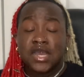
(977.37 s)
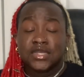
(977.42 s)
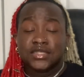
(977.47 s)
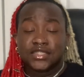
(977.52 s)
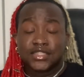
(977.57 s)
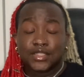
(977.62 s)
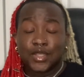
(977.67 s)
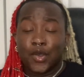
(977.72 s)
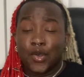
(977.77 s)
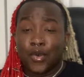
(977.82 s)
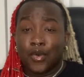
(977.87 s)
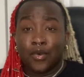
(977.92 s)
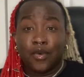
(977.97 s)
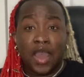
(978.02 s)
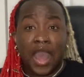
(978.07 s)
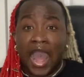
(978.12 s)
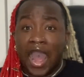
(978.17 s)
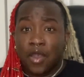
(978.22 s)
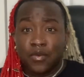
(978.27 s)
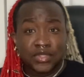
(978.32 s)

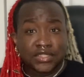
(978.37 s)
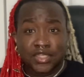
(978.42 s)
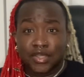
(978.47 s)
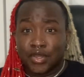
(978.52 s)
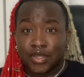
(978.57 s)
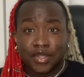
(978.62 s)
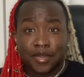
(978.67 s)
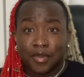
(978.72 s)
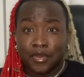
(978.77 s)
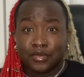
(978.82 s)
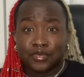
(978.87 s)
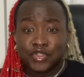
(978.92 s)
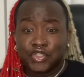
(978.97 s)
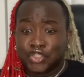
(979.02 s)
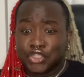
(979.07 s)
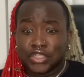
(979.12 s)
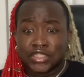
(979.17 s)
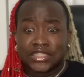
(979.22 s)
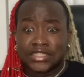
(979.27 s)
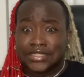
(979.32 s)
So I wasn't gonna
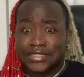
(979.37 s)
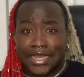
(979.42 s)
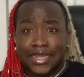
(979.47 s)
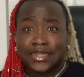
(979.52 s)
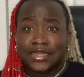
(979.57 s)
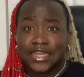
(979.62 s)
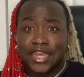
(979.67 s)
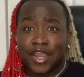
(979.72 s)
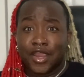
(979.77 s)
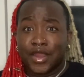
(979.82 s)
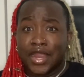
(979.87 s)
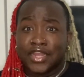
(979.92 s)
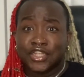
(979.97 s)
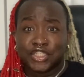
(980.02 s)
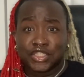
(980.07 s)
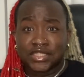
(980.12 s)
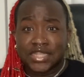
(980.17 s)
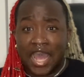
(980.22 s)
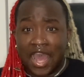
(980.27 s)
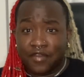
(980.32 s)
just sit there and
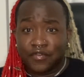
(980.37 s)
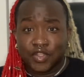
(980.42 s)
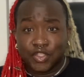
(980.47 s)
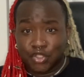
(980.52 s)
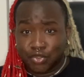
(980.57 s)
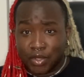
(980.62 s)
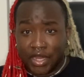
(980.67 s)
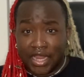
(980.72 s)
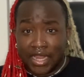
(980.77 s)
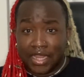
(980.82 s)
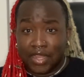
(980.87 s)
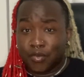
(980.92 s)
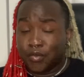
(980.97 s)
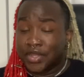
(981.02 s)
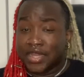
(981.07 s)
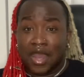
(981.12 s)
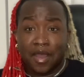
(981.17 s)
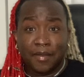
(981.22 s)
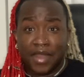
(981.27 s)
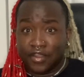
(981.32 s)
just have a drink
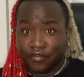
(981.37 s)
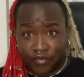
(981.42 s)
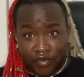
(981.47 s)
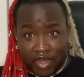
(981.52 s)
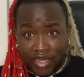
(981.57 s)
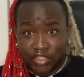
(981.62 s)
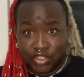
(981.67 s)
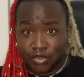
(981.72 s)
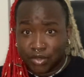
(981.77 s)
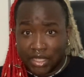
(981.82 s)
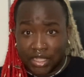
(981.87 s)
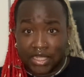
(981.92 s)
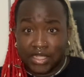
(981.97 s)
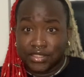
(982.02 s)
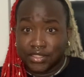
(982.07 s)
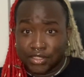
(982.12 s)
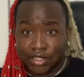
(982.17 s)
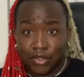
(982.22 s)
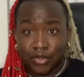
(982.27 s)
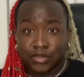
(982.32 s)
without my friend
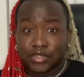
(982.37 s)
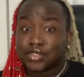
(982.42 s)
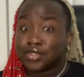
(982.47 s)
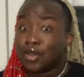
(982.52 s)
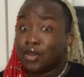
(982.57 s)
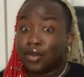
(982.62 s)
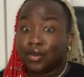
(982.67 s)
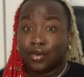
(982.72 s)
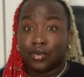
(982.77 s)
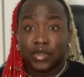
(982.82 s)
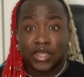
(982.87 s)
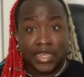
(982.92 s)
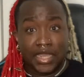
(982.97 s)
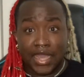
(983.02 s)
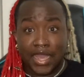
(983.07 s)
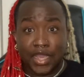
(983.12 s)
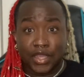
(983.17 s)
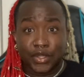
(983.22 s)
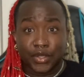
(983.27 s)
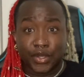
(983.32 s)
drinking too. So
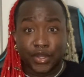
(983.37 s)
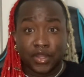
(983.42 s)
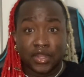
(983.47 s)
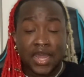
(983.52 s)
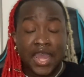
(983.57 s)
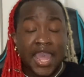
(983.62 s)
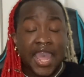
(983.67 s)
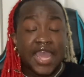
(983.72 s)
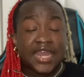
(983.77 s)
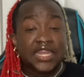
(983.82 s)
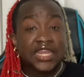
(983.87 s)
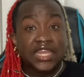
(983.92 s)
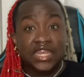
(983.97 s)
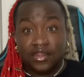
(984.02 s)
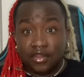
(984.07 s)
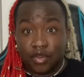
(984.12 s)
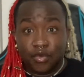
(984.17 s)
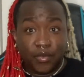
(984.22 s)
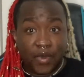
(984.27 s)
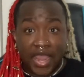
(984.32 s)
yeah, girl. And
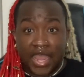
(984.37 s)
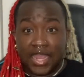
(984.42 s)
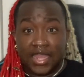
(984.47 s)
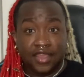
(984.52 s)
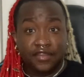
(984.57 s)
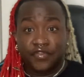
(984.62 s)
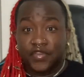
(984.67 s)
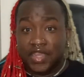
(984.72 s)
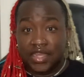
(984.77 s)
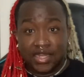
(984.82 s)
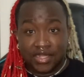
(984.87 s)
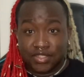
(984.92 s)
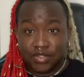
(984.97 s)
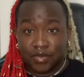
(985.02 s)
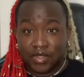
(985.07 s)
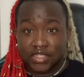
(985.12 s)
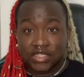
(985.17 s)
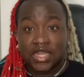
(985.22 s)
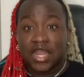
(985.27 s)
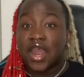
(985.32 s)
either way, if he doesn't
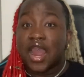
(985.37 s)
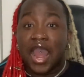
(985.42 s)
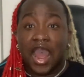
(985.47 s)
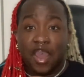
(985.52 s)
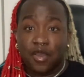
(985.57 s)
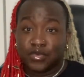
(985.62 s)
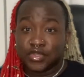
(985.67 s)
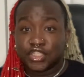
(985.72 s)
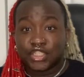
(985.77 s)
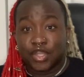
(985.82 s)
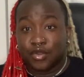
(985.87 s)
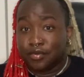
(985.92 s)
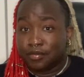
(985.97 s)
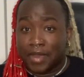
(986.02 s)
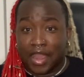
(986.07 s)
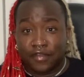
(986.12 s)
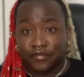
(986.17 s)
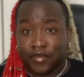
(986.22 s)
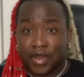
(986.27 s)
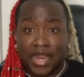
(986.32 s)
wanna share, I would share with
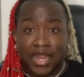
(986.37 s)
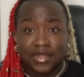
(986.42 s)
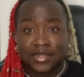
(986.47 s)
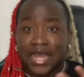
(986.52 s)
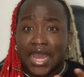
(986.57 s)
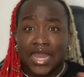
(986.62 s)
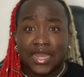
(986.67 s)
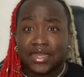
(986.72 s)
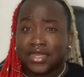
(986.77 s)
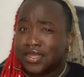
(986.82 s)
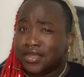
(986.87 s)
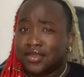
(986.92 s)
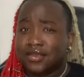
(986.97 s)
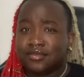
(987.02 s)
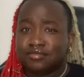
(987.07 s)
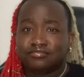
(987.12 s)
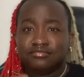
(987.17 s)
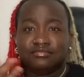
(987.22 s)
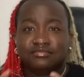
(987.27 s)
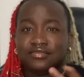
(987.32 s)
my friend. Like,
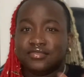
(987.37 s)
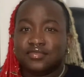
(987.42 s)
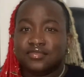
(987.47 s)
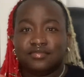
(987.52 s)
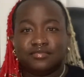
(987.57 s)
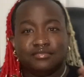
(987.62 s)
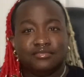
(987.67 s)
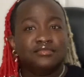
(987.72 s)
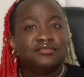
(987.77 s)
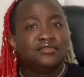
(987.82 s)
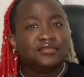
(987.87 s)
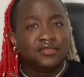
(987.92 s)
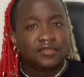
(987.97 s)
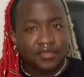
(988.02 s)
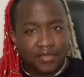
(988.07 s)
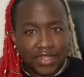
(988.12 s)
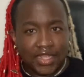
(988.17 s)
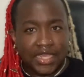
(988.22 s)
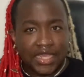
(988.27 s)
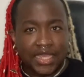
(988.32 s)
it.
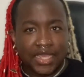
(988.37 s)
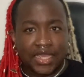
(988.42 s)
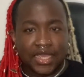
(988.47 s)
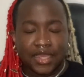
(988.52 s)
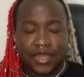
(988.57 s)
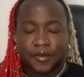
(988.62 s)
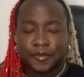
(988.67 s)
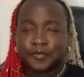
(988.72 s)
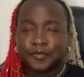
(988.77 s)
Yeah.